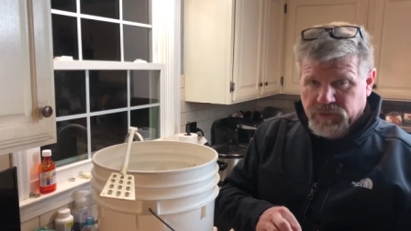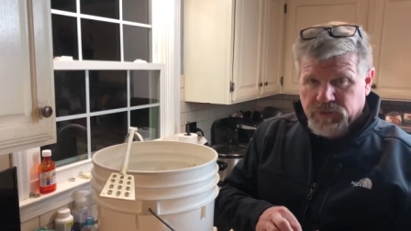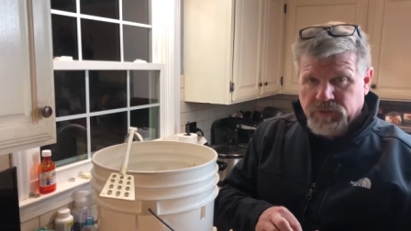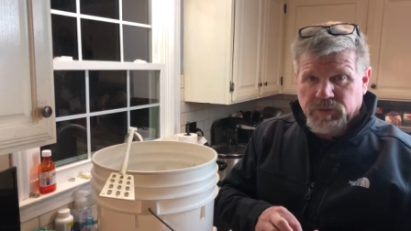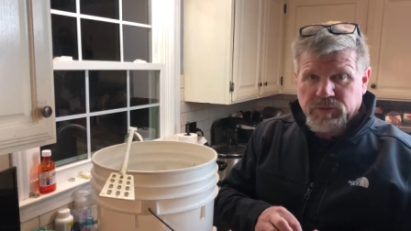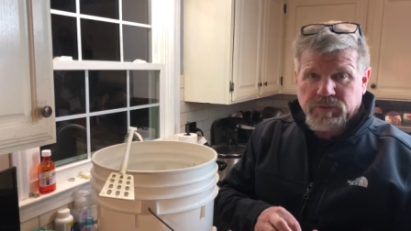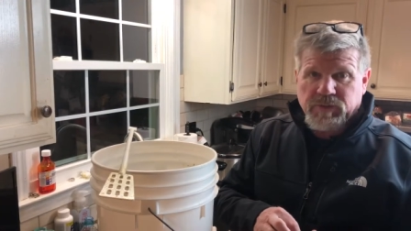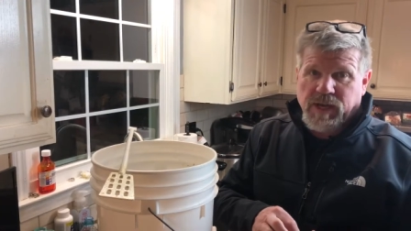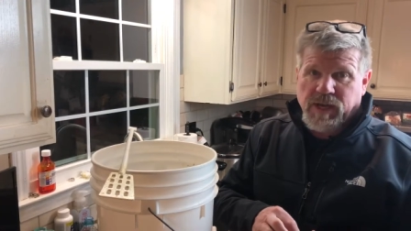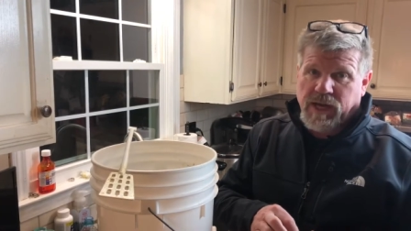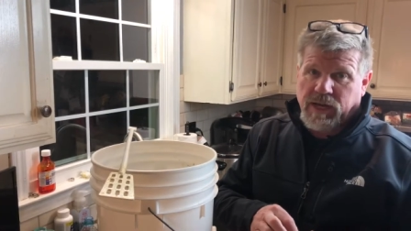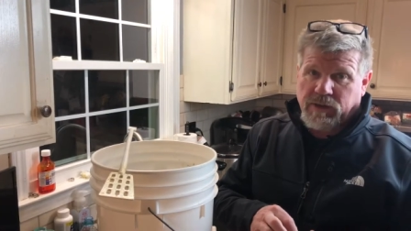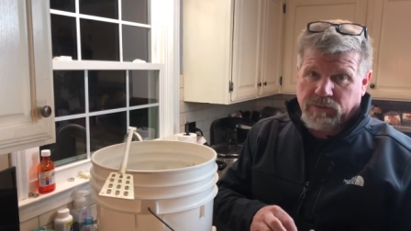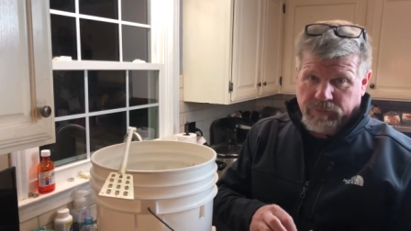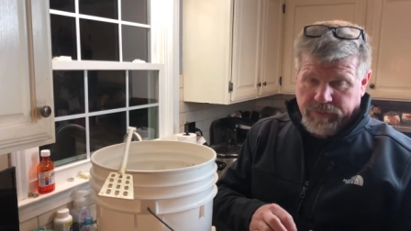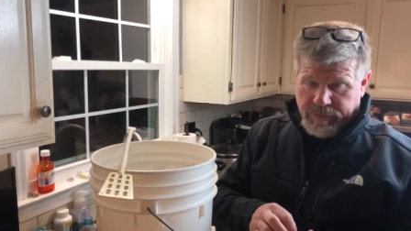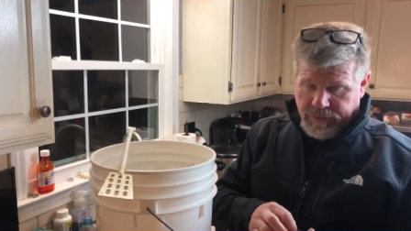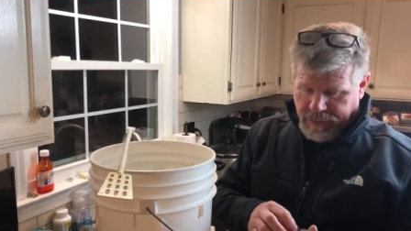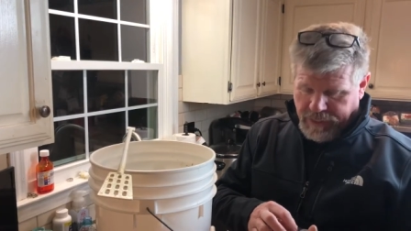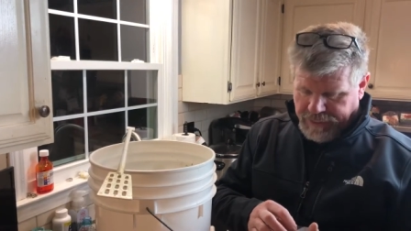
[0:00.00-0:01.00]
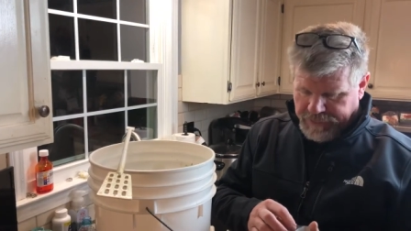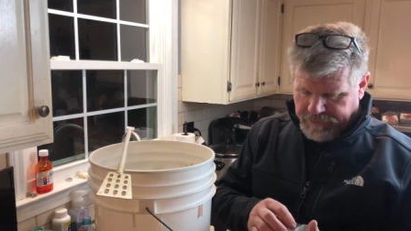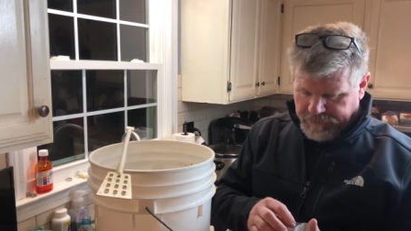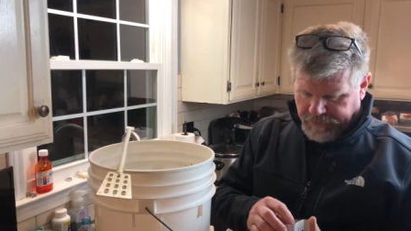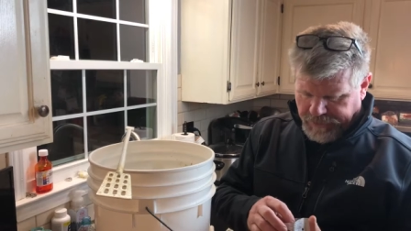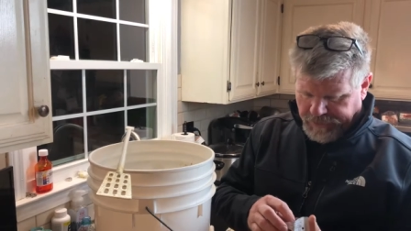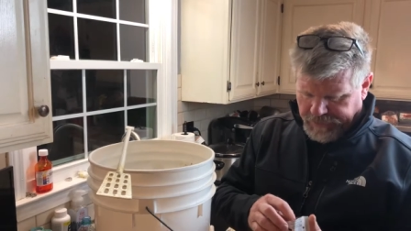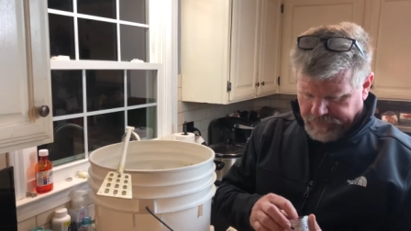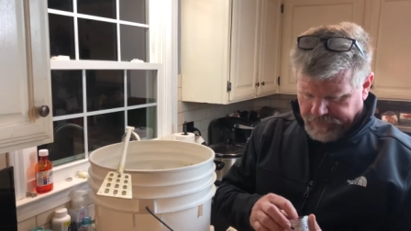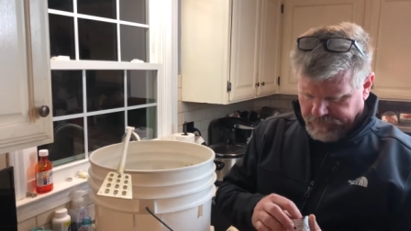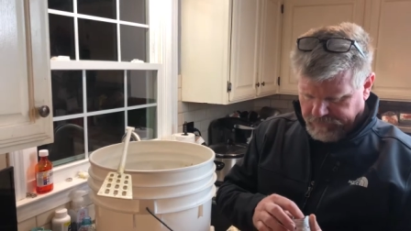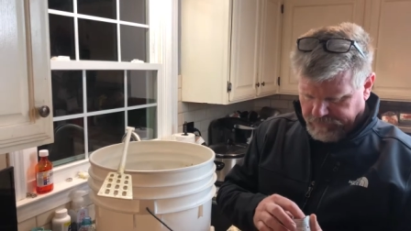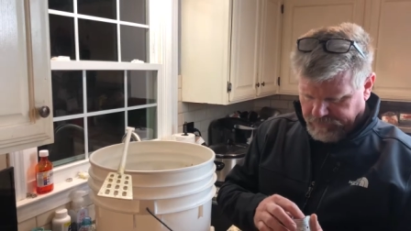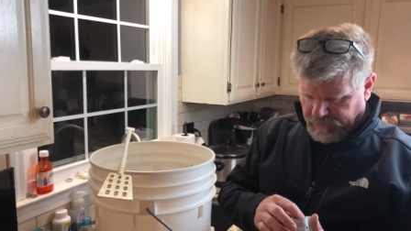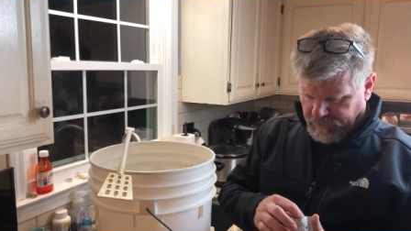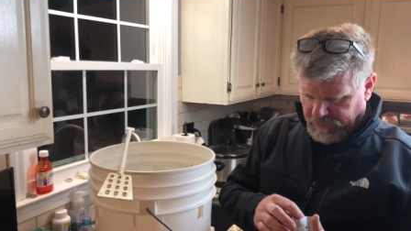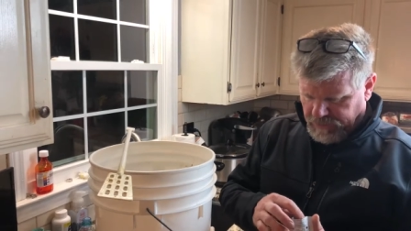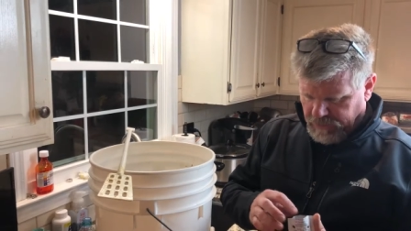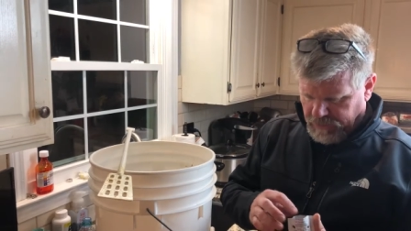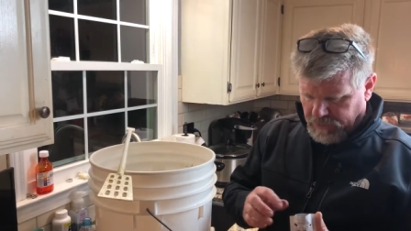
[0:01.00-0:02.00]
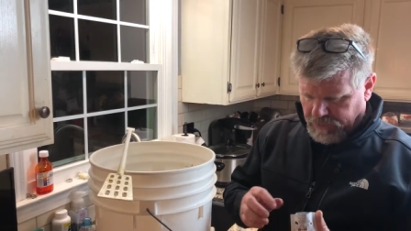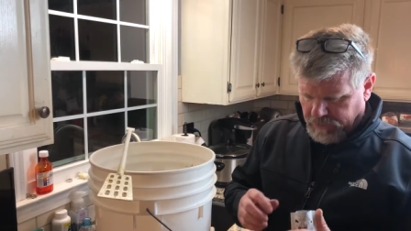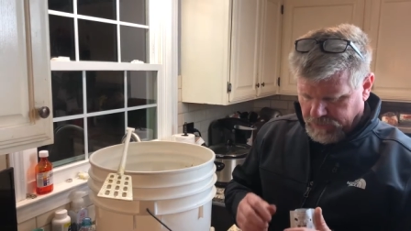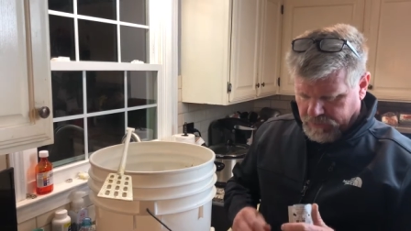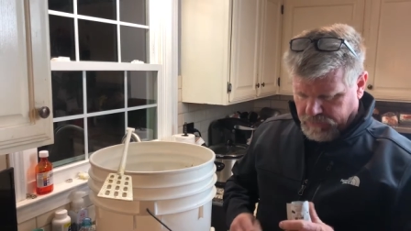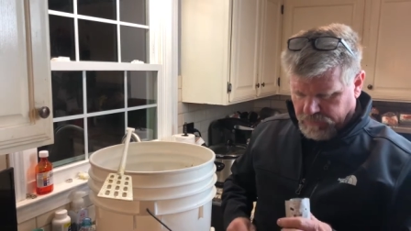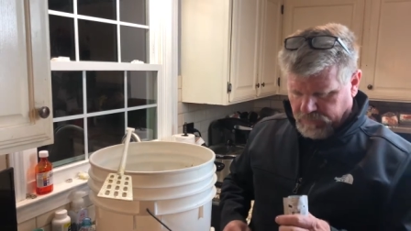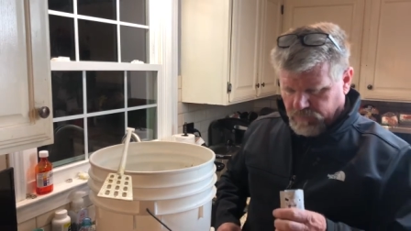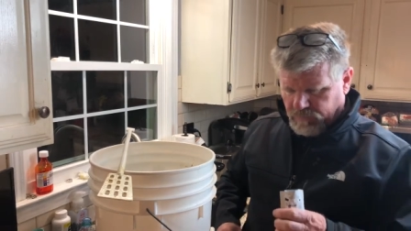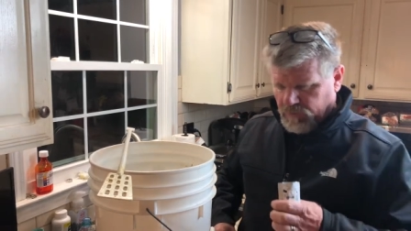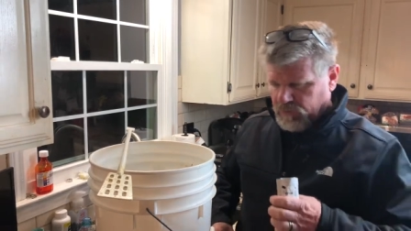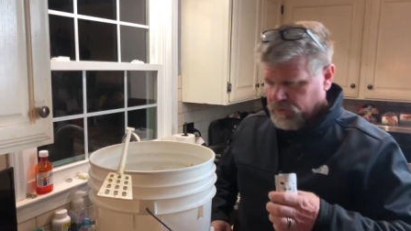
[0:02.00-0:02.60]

Do not rehydrate the yeast.